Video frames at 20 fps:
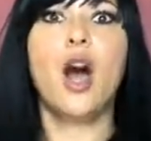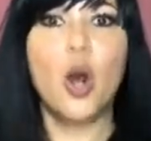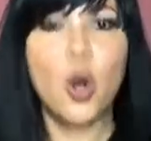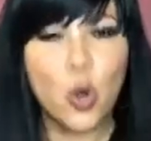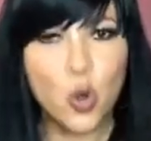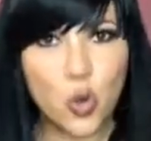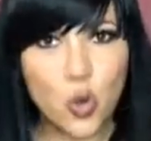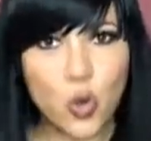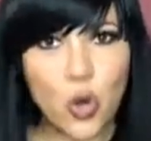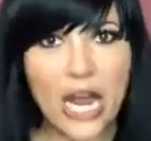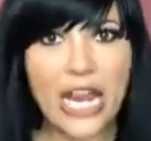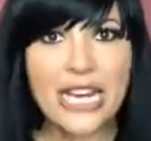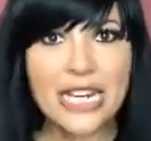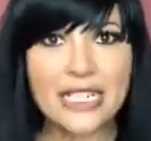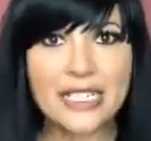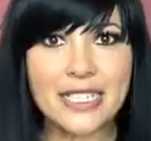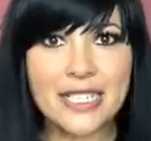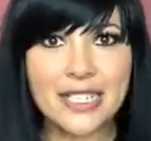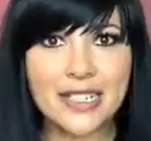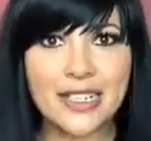
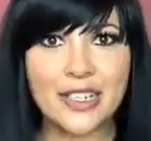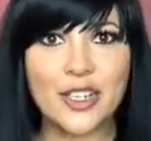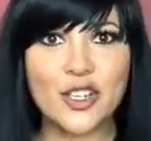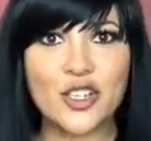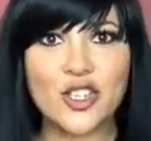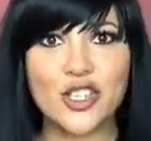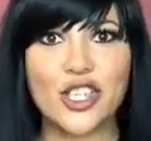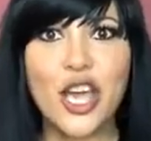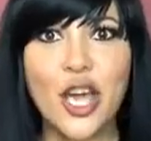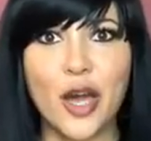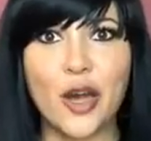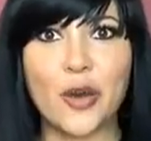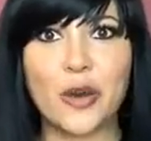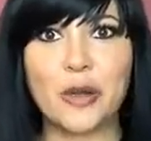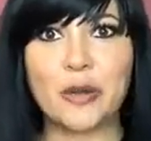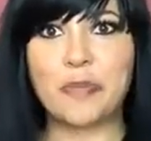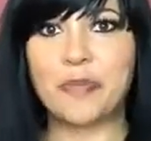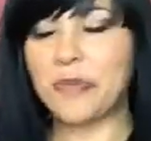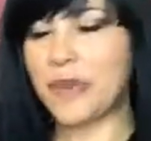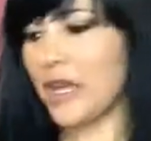right? So
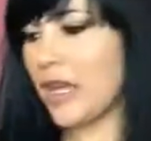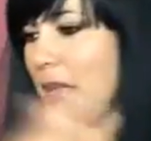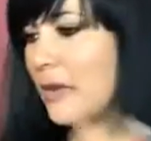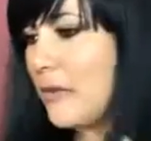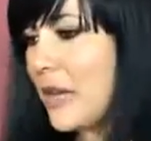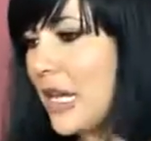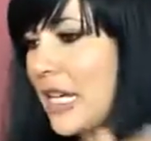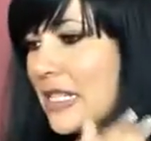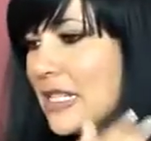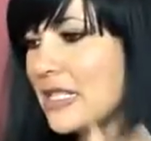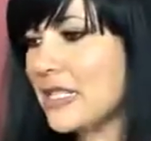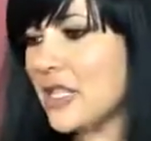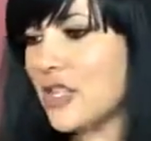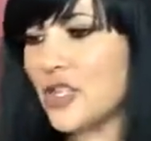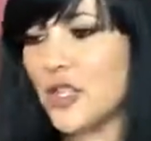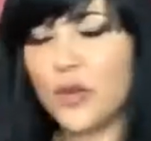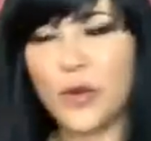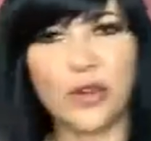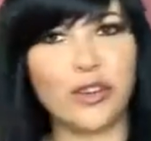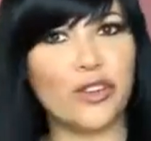make a
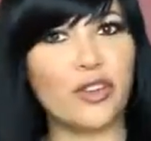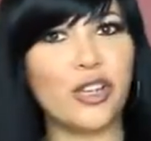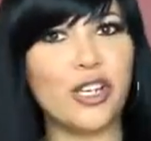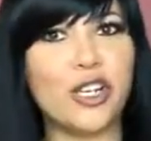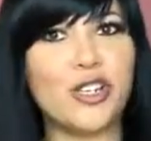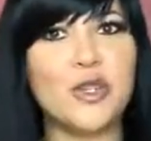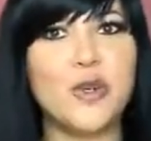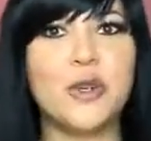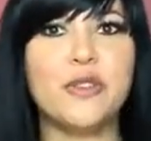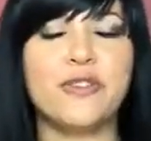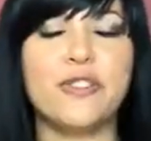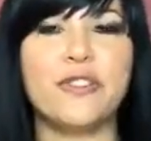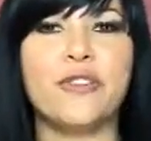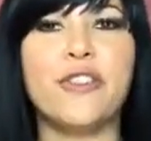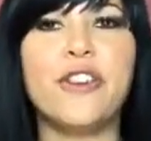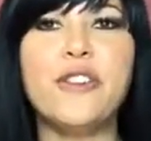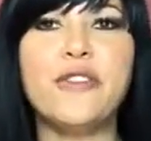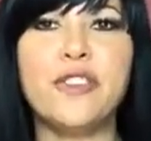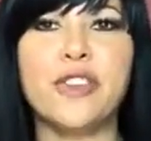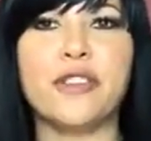decision whether you're going to do it for
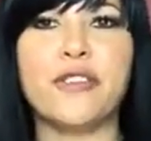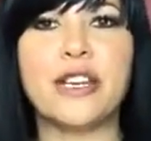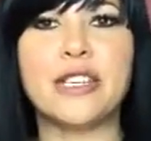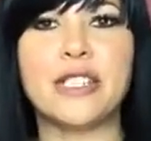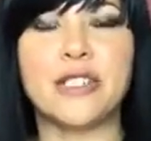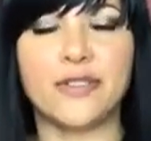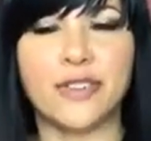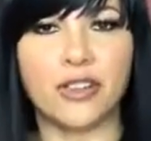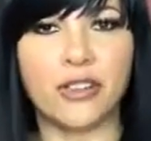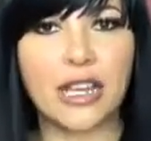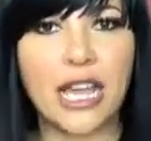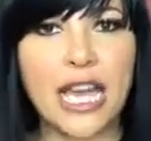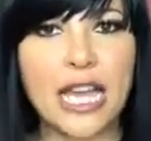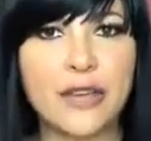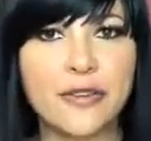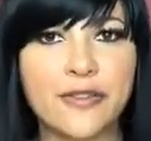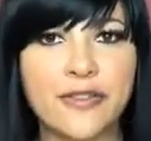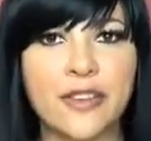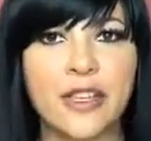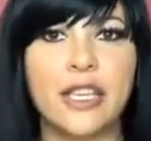free for the rest of your
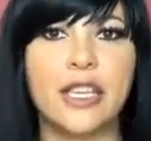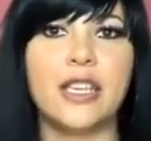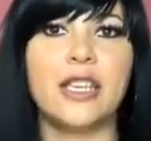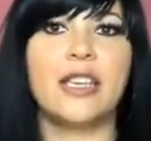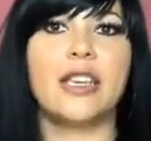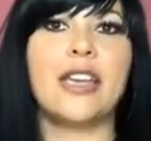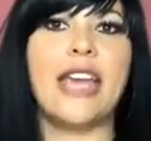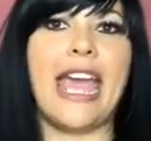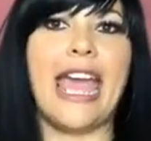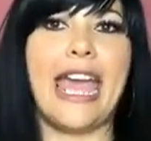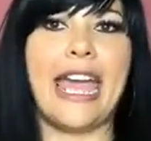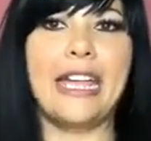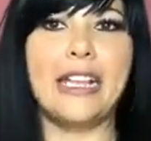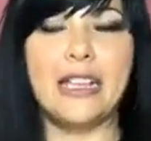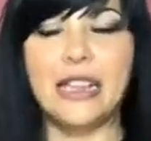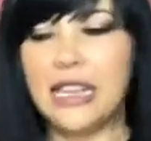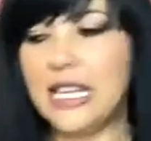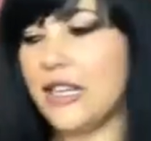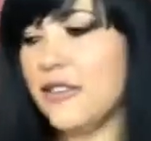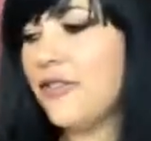life
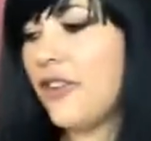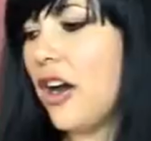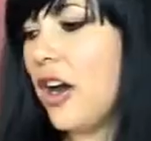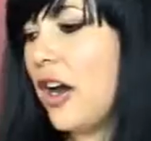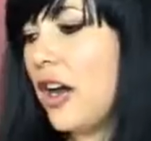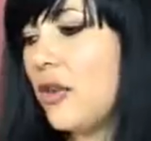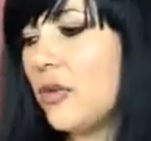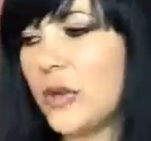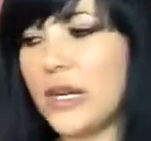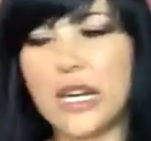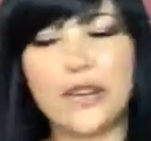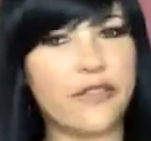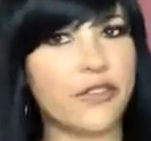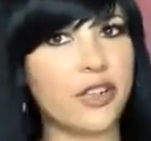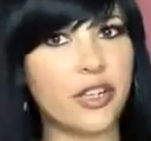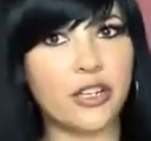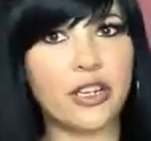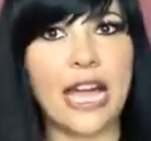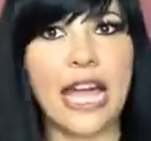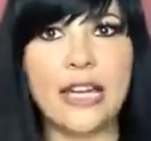and live on whatever
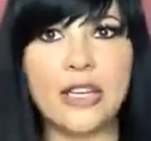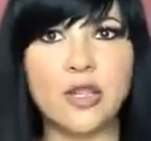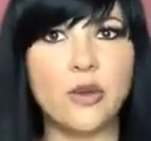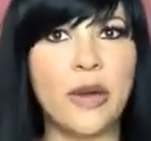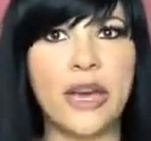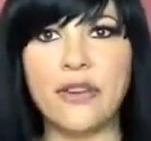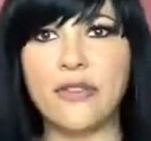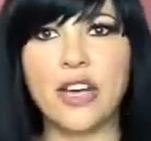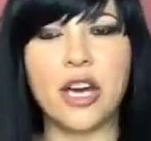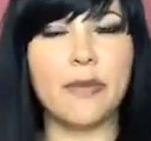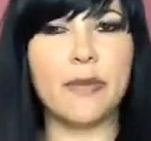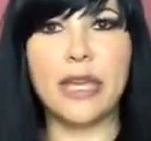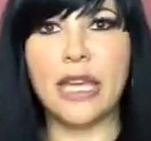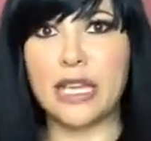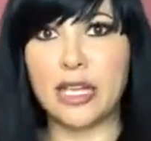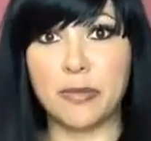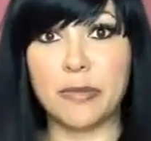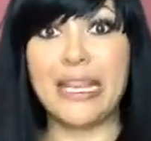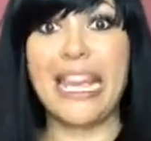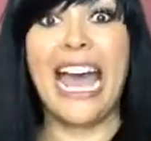you have coming
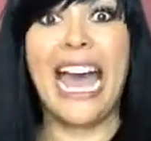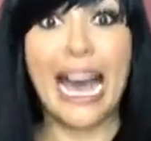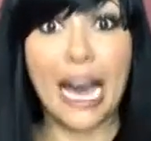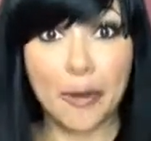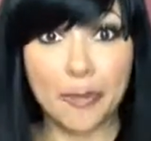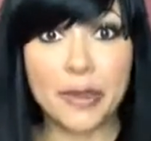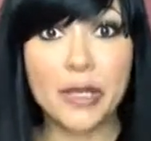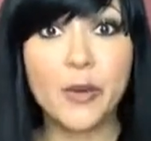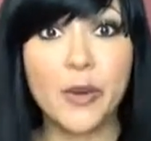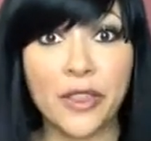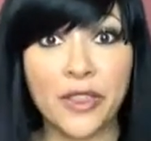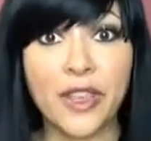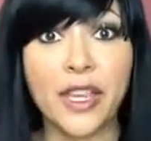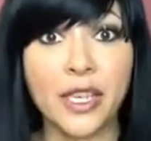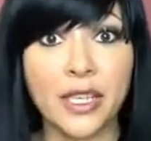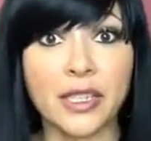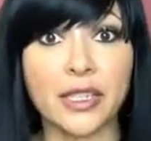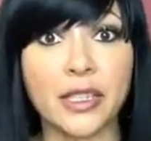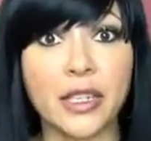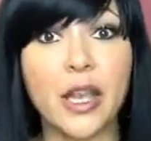in and be happy with it,